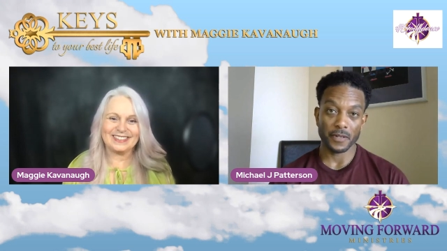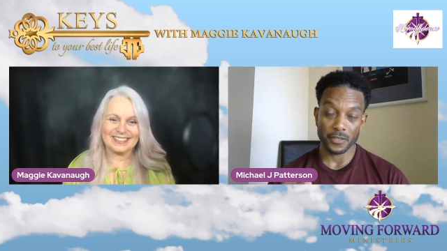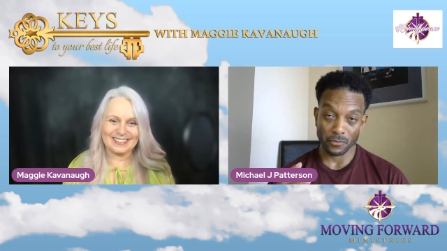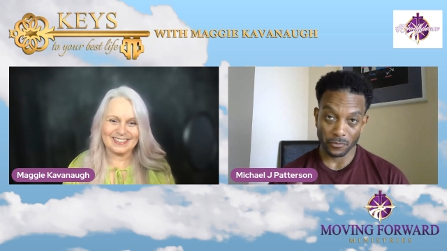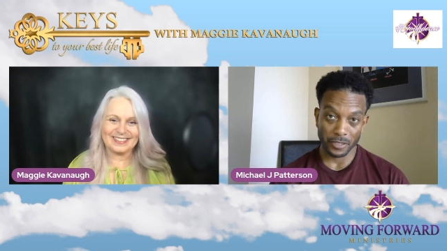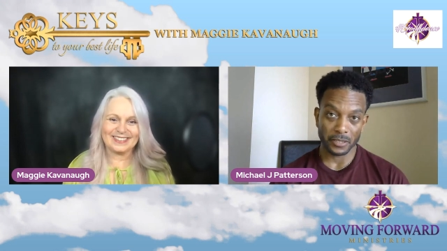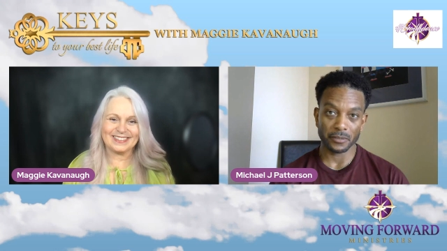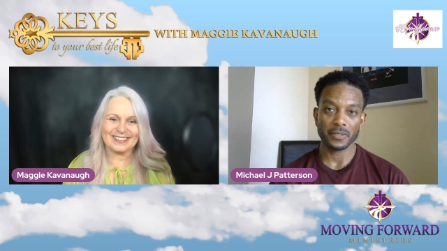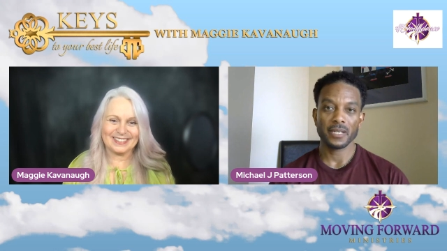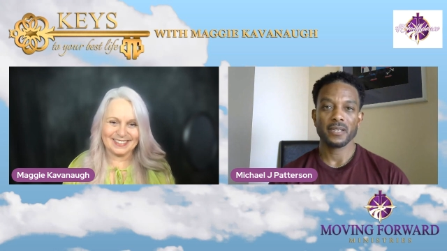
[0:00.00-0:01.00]
Speaker 1: It is
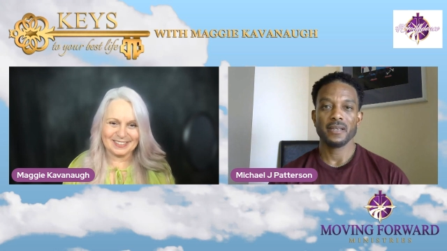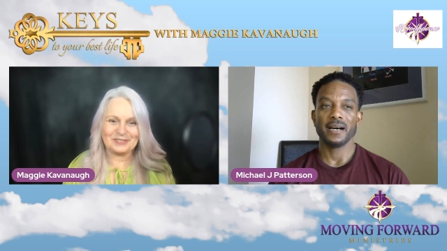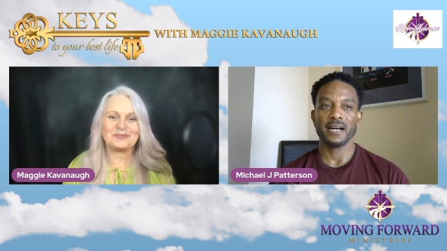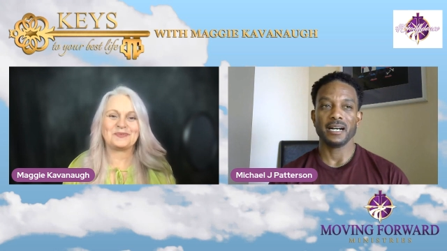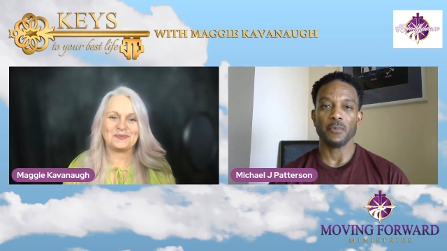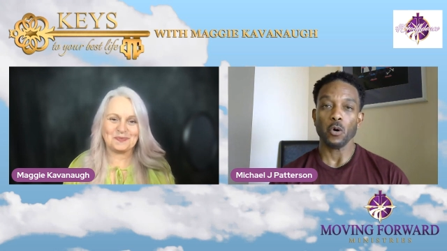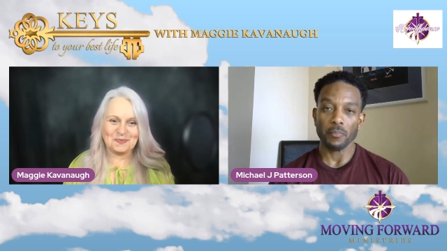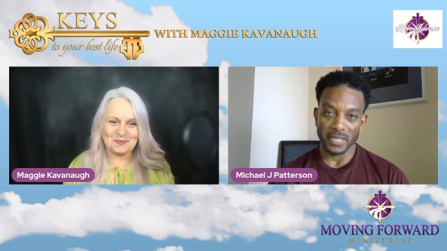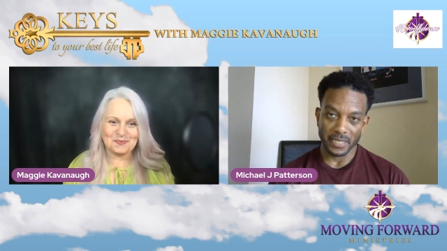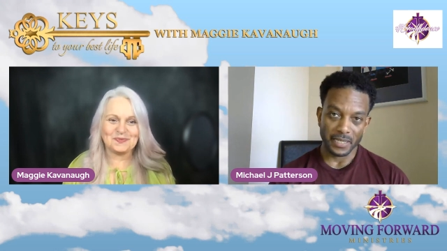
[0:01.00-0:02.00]
real um,
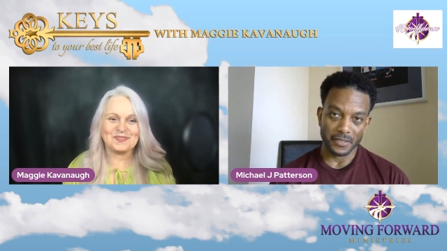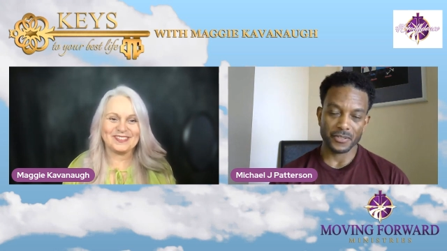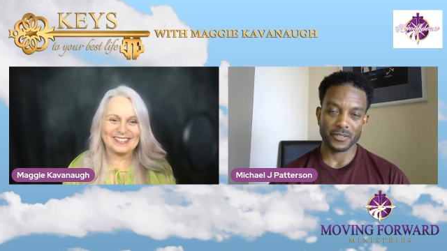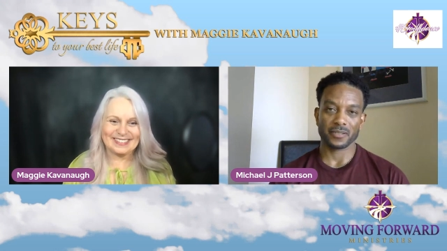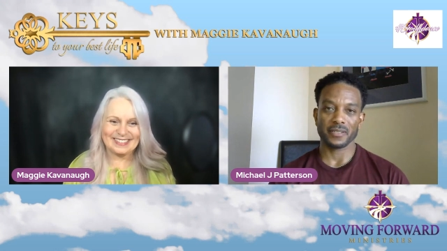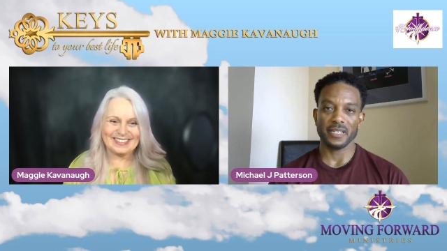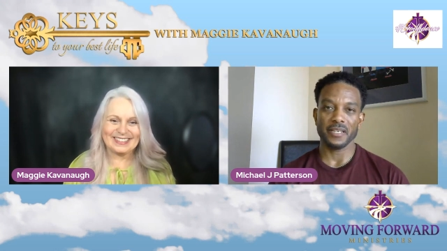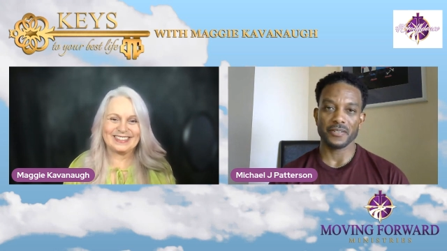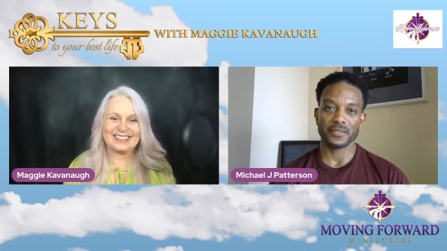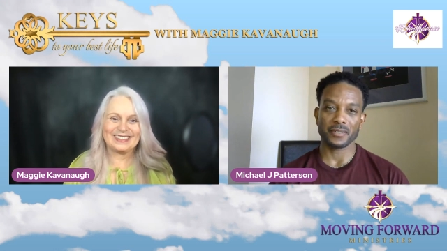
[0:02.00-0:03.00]
obedience
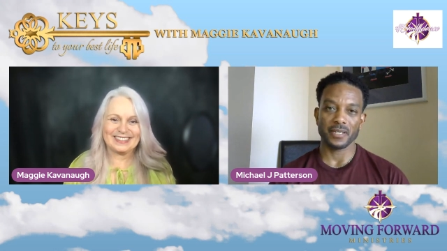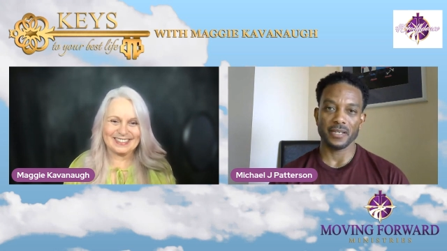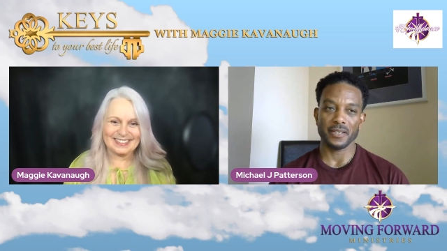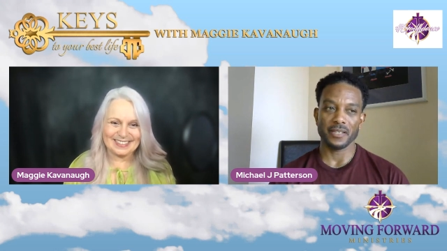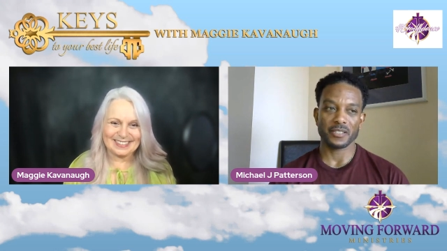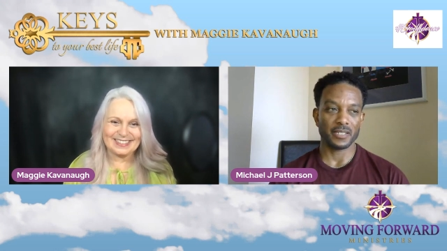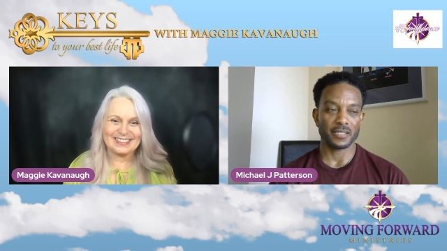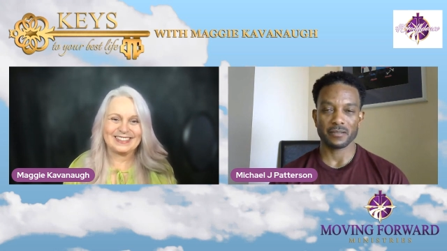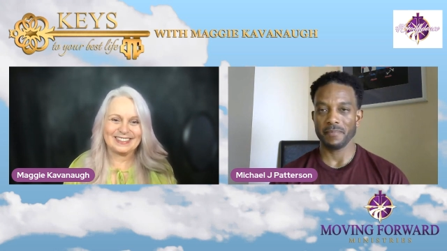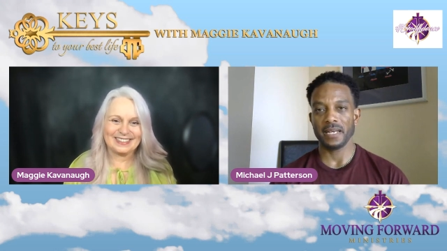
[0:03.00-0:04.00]
is is
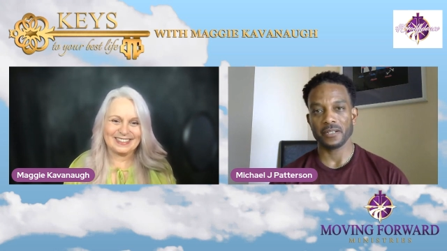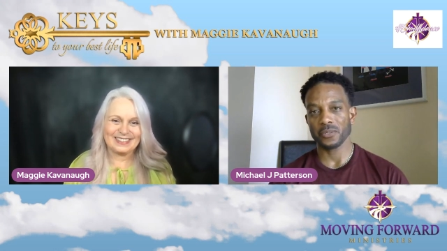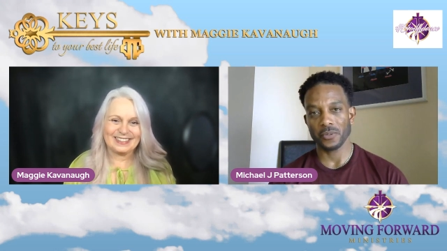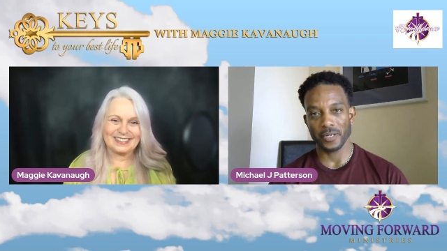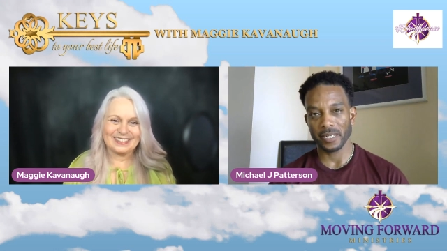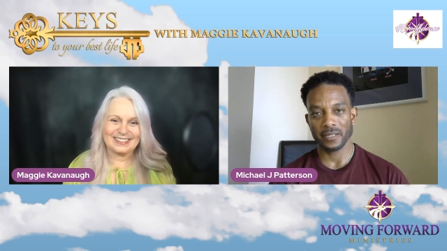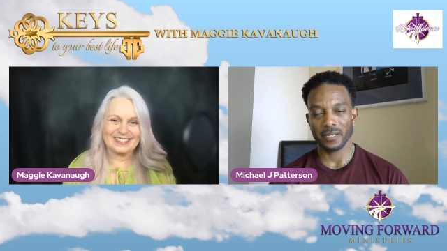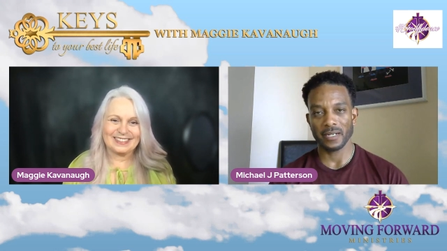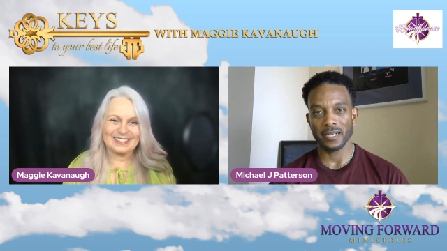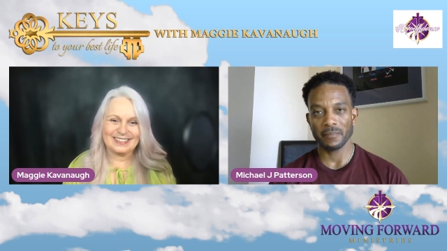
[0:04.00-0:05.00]
is mandatory,
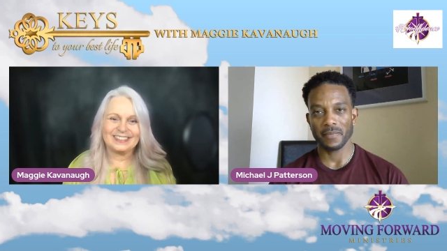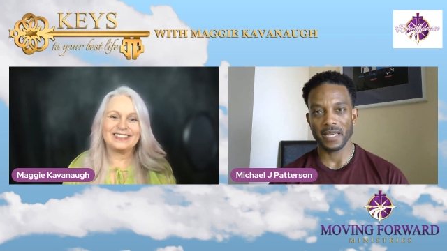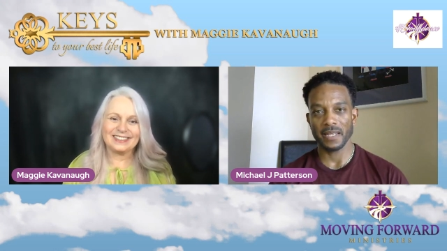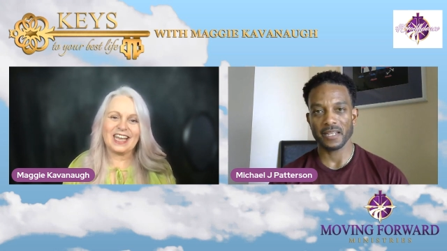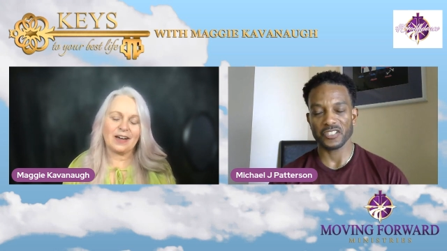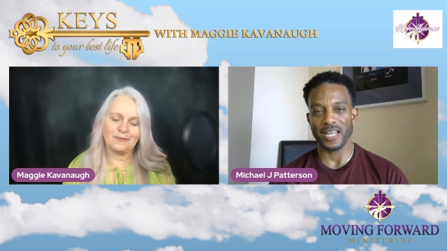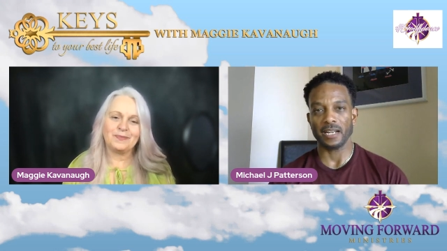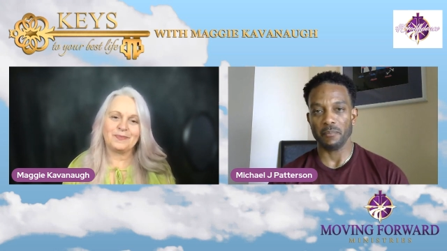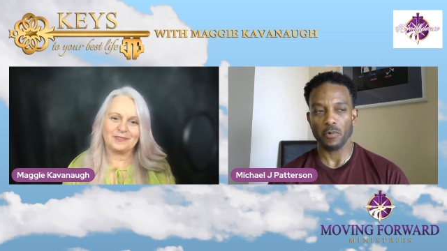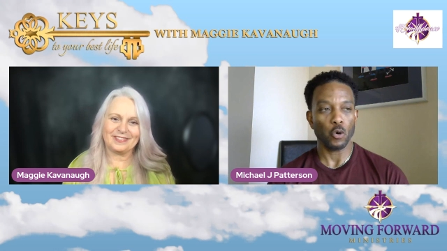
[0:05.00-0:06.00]
um, and it's
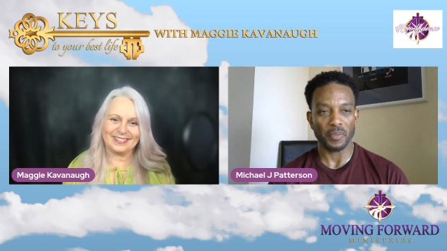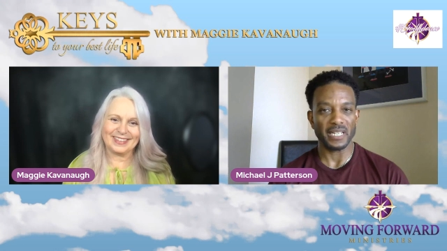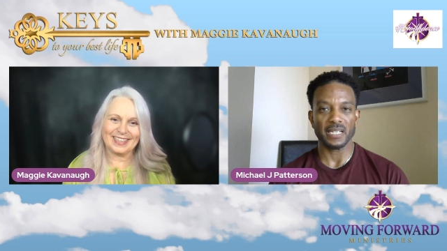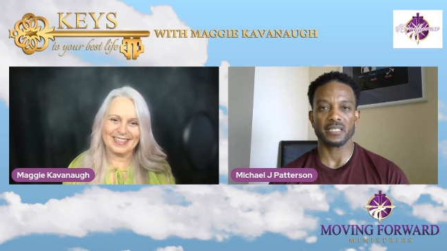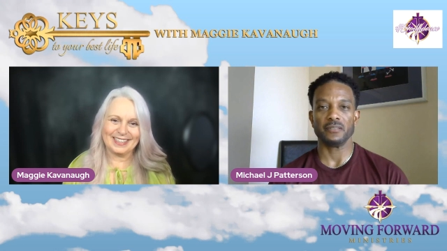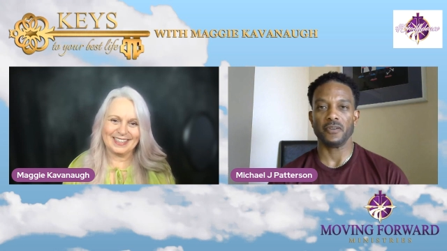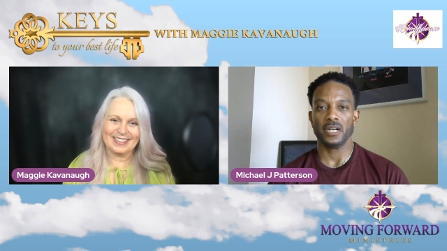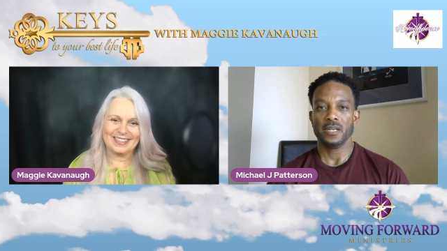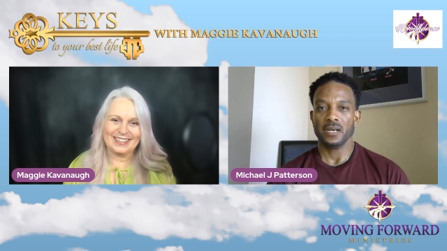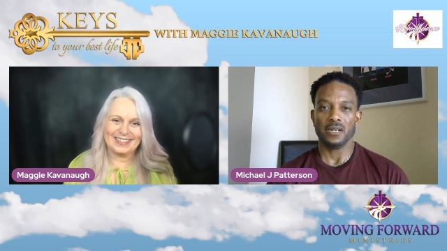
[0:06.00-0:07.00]
not an obedience of
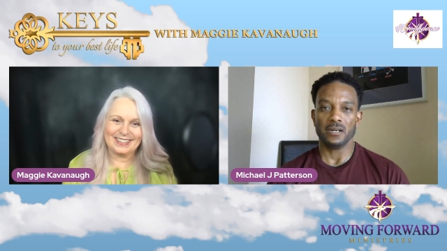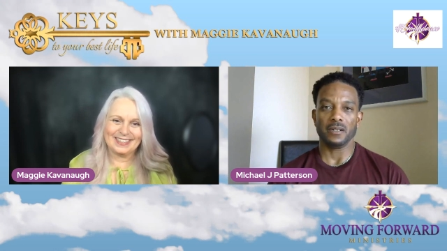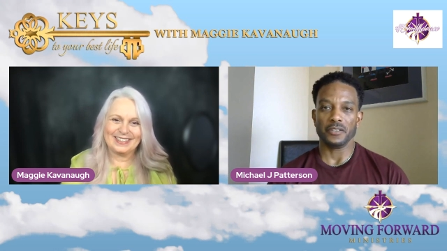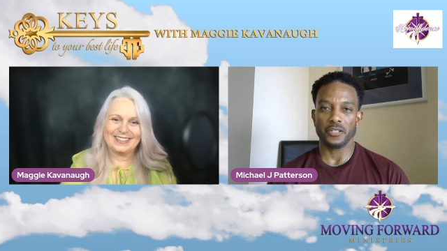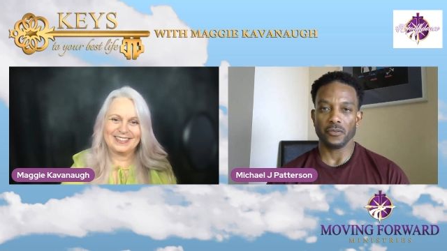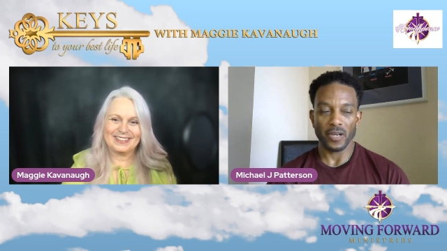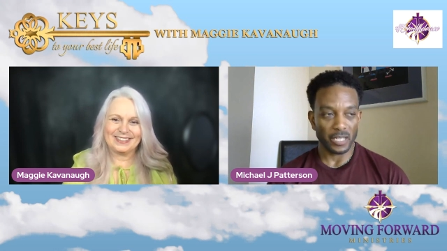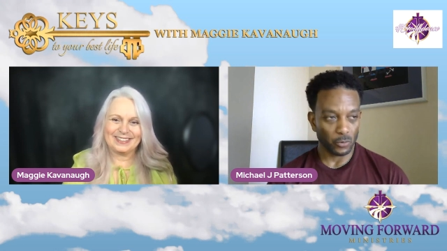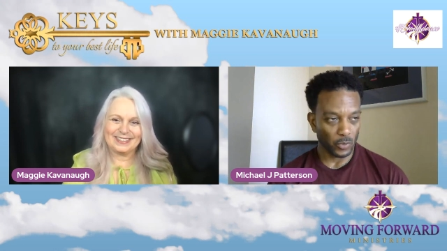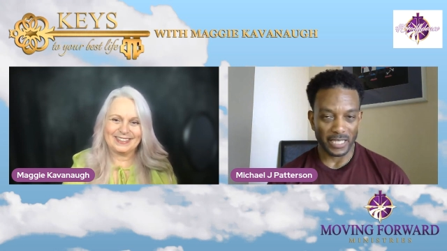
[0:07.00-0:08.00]
oh you know the
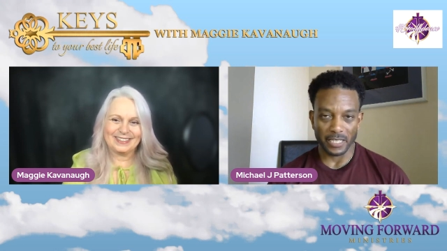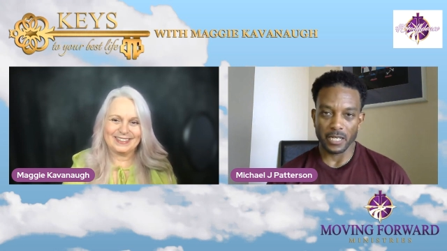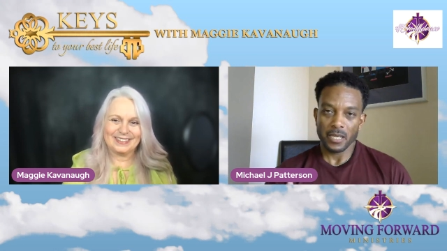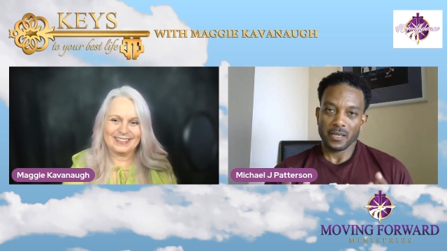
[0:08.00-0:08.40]
unwilling.